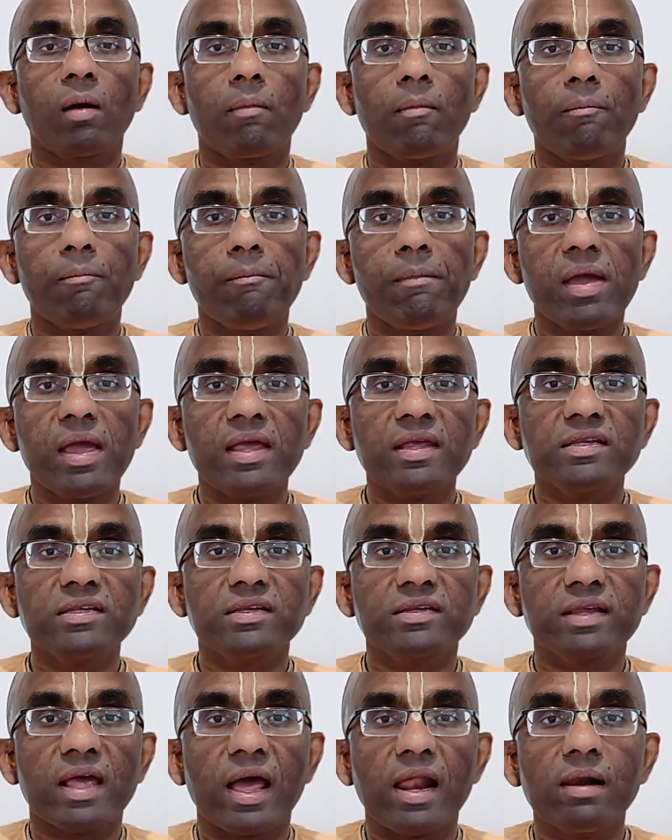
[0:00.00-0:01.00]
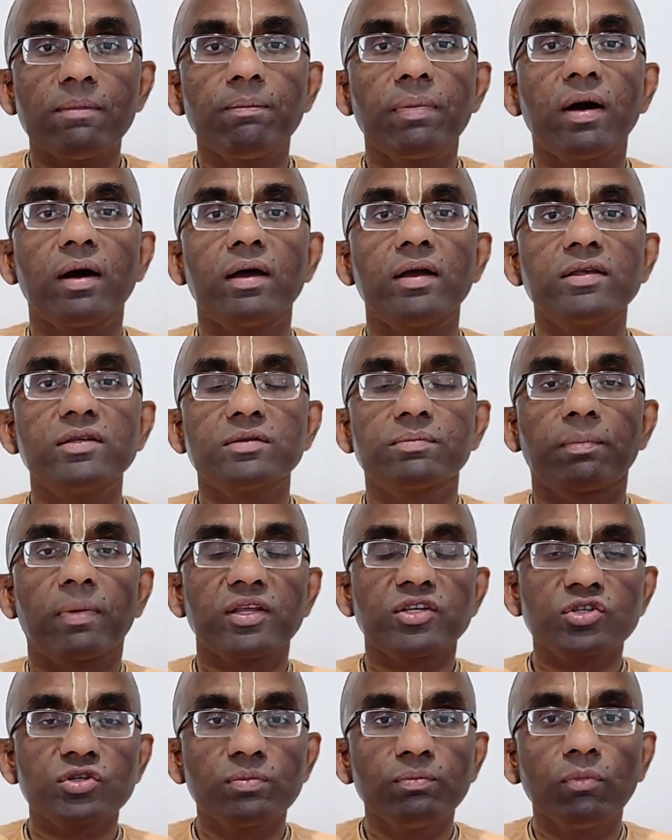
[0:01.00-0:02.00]
may help us
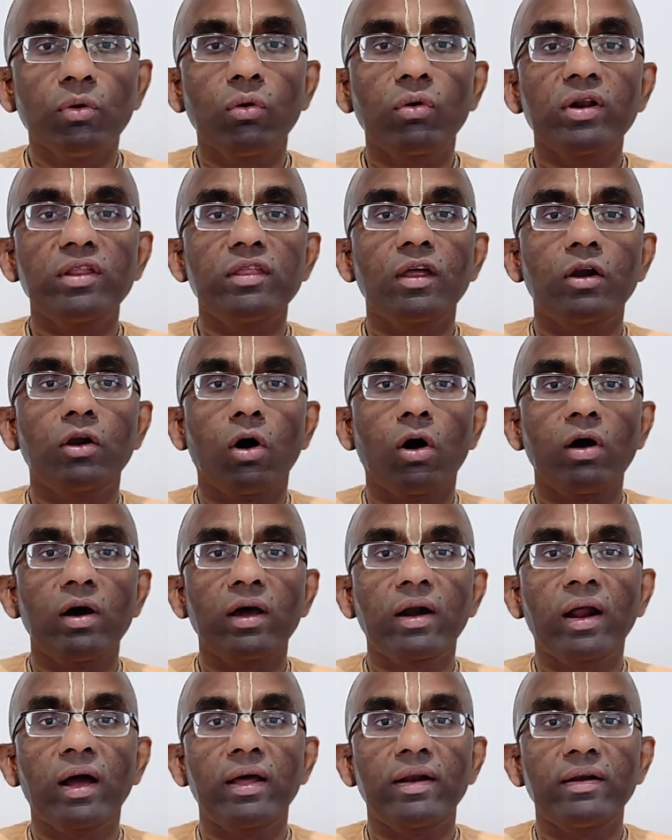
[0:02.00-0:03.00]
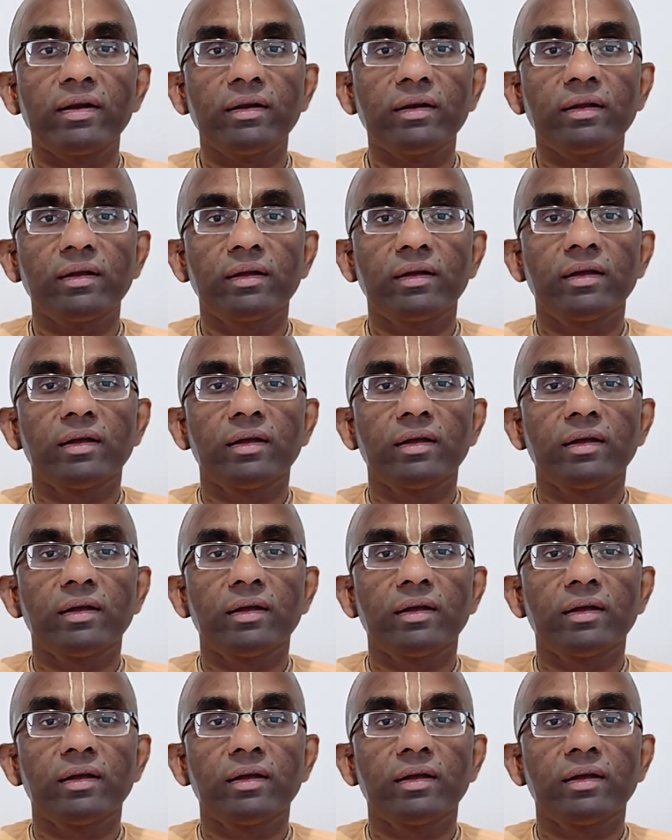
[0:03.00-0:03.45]
much more in the long run